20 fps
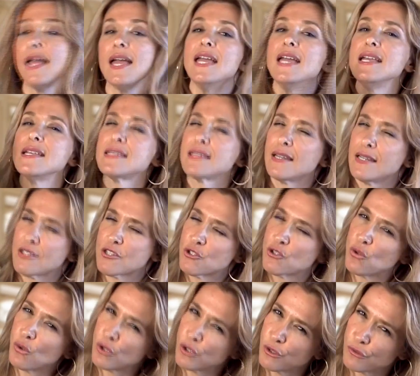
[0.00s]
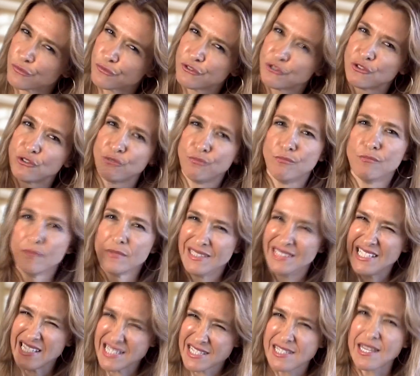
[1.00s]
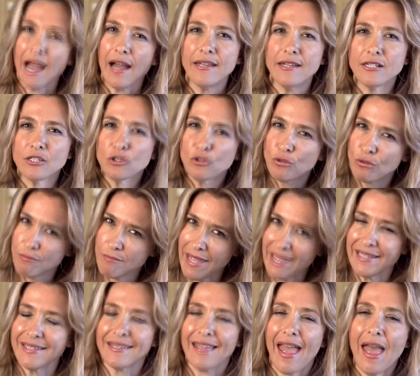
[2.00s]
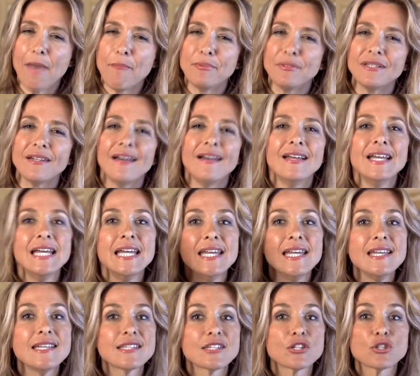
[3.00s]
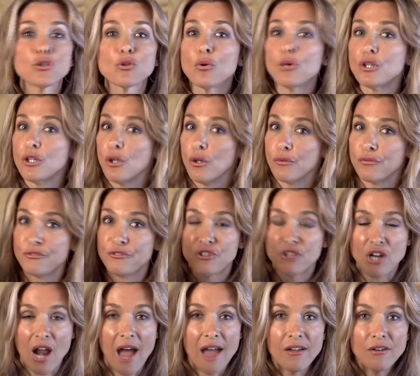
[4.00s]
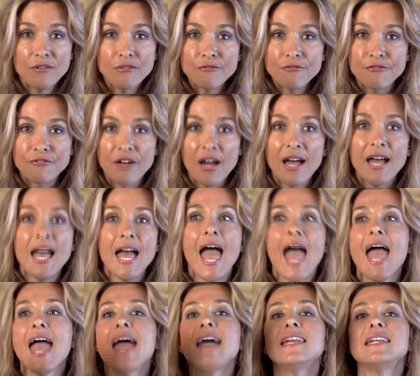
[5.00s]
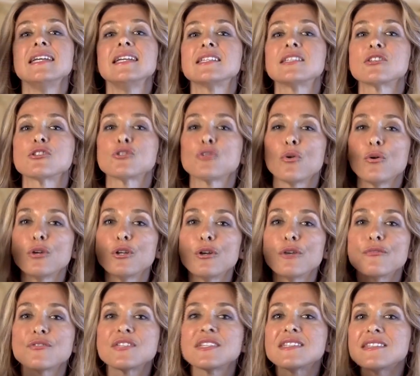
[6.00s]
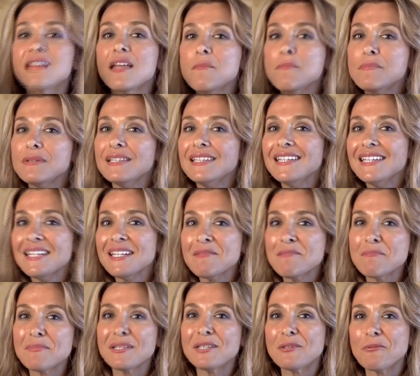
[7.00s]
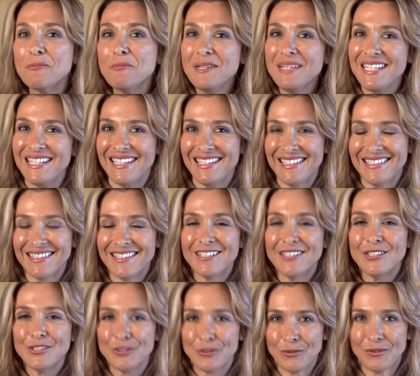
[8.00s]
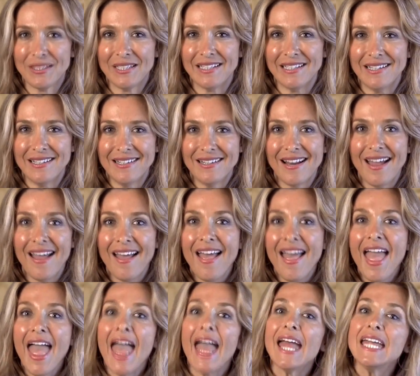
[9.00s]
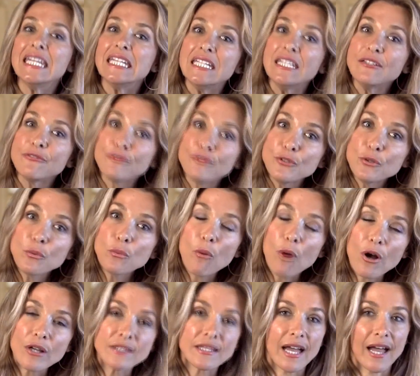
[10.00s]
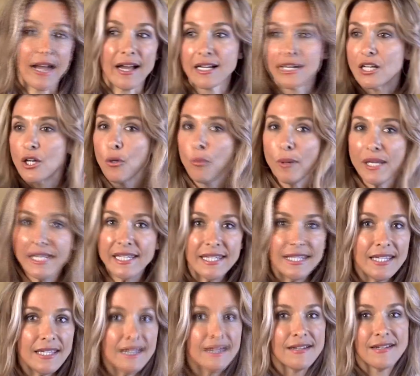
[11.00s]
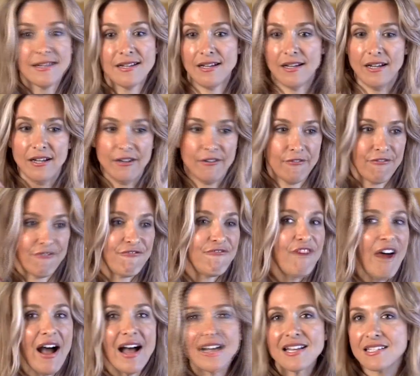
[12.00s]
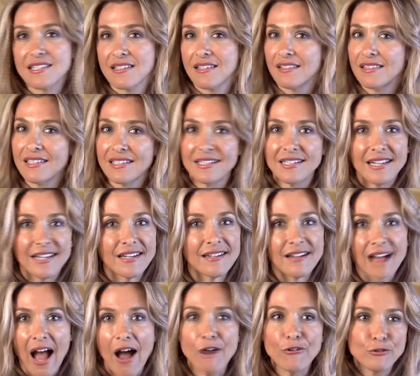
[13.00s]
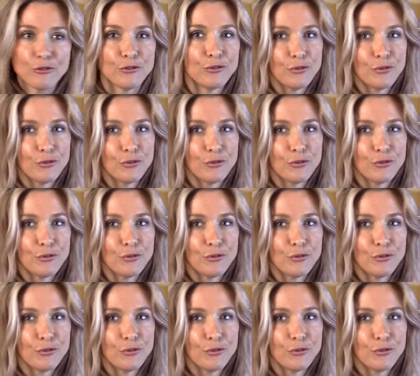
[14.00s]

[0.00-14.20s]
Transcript: is a story of desire to make it happen, is a story of triumph, and it's a story of stumbling in between to learn. And if you want a quickie, fast learning how to